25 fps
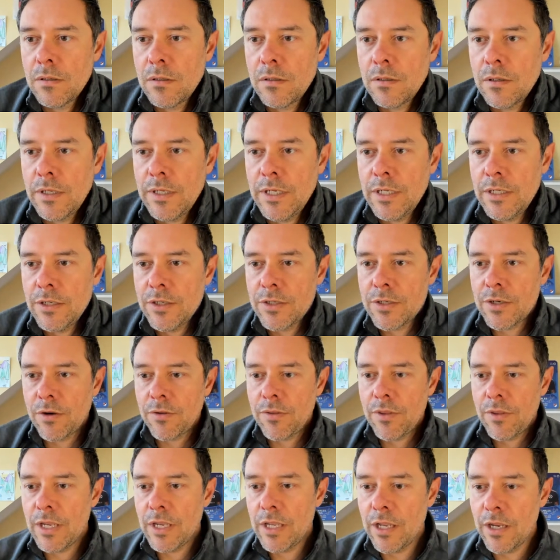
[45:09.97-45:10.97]
I need to start
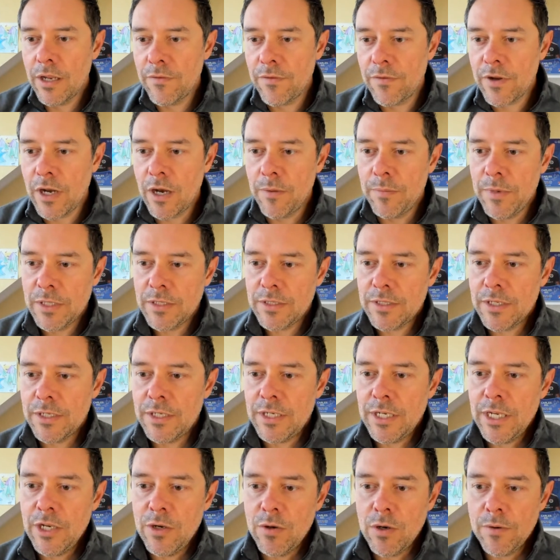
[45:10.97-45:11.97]
thinking of comments to
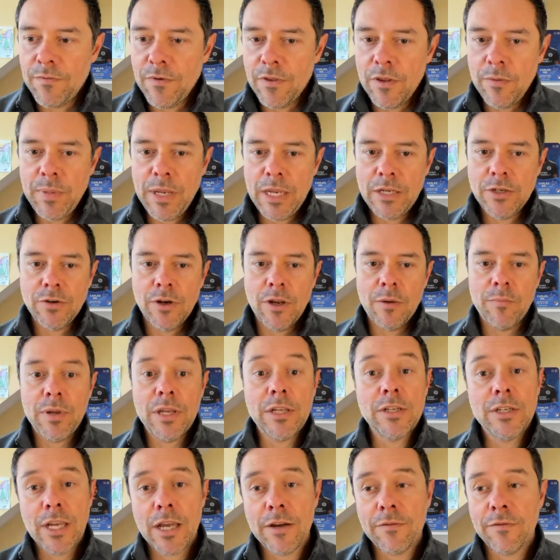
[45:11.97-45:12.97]
tee you up for the Patreon
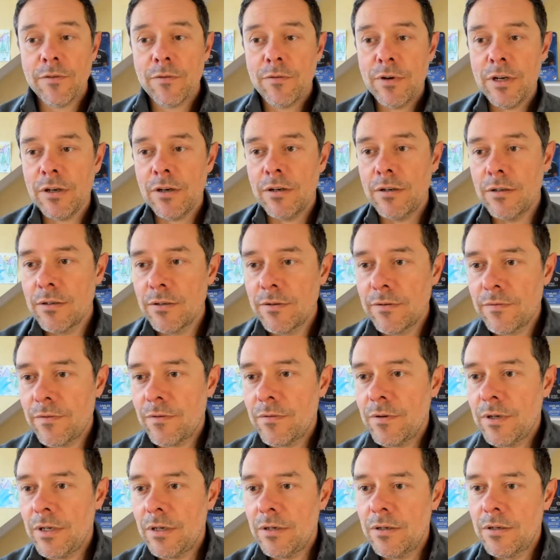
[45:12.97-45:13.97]
pitch. Yeah, for real. For
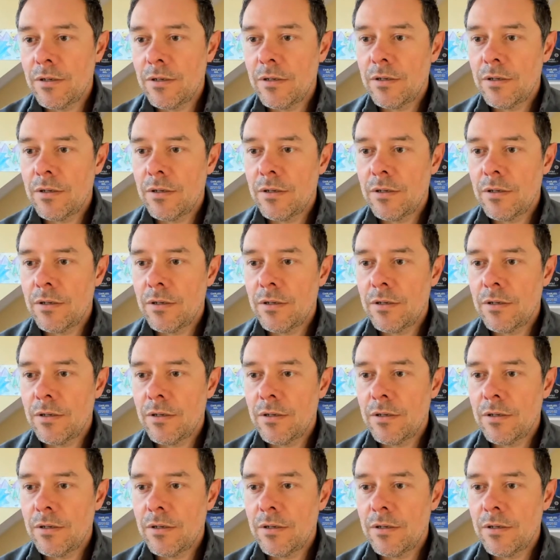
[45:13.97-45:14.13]
real.